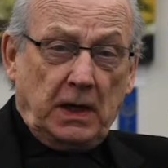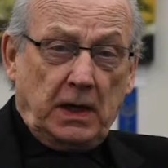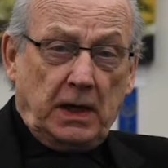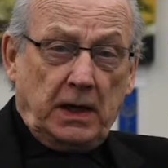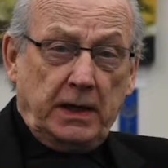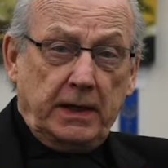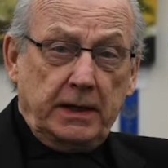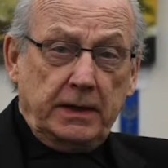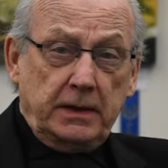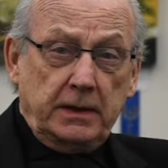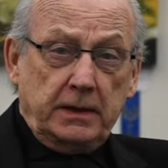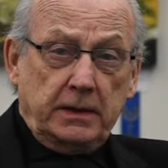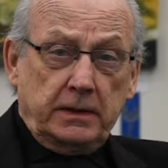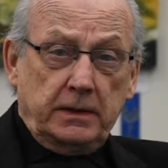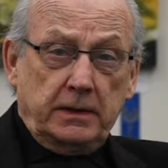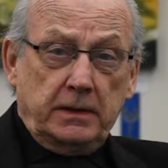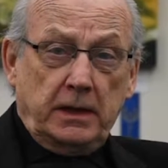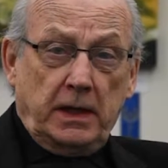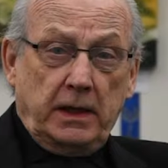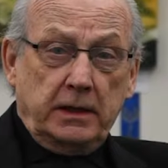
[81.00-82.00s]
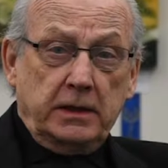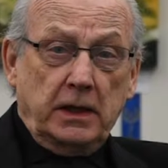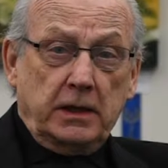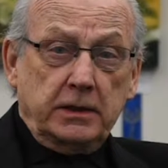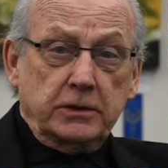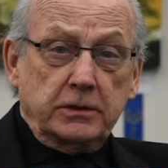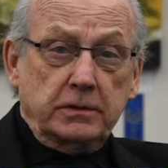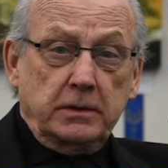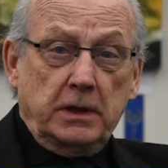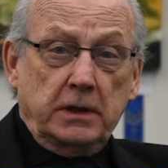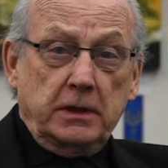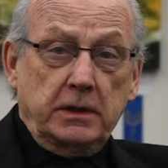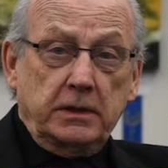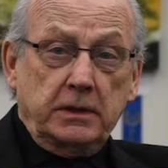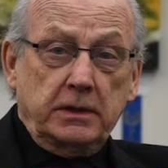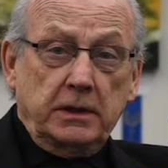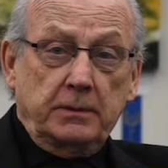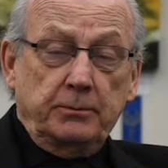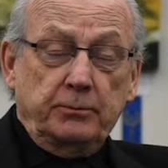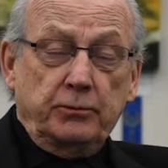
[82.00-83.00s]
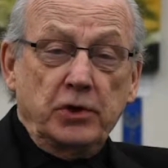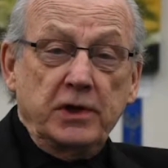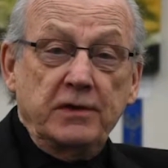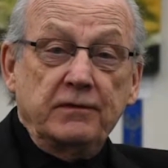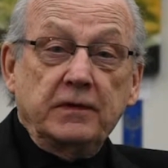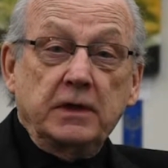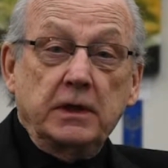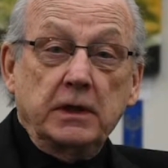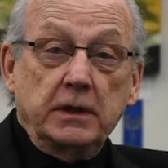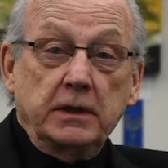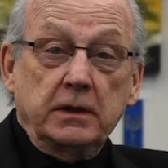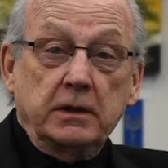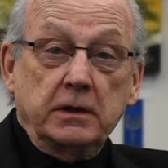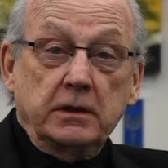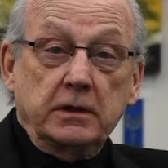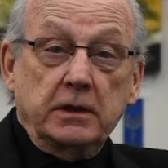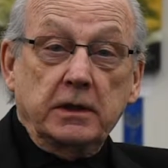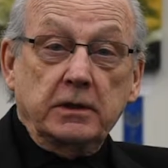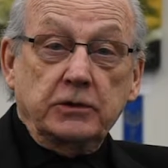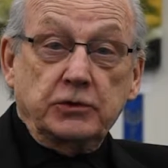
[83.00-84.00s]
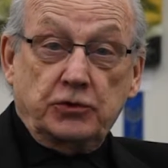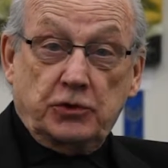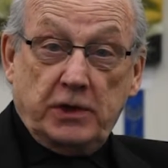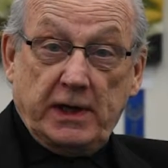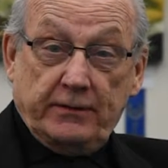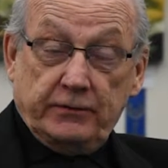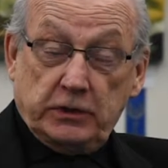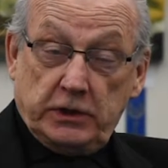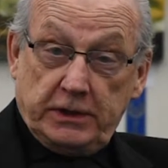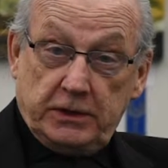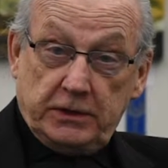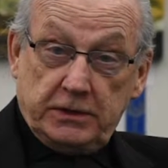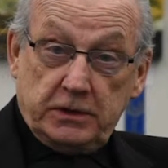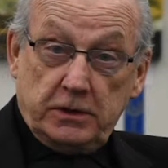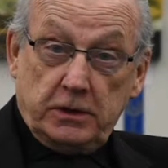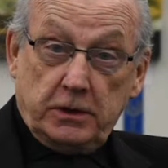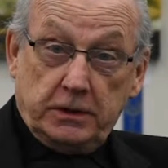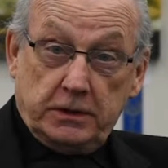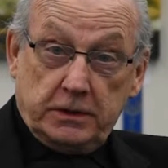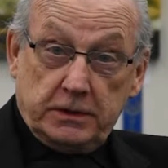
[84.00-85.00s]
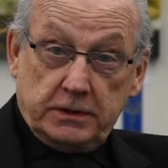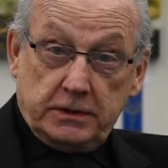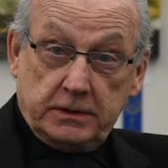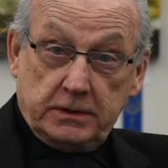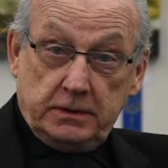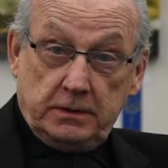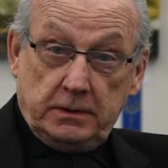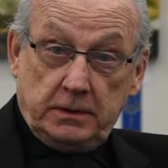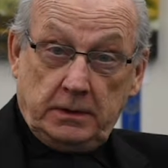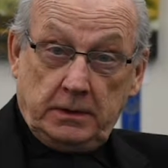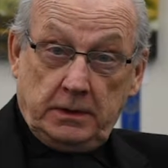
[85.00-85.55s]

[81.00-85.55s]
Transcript: I got a brief gig in a traveling circus.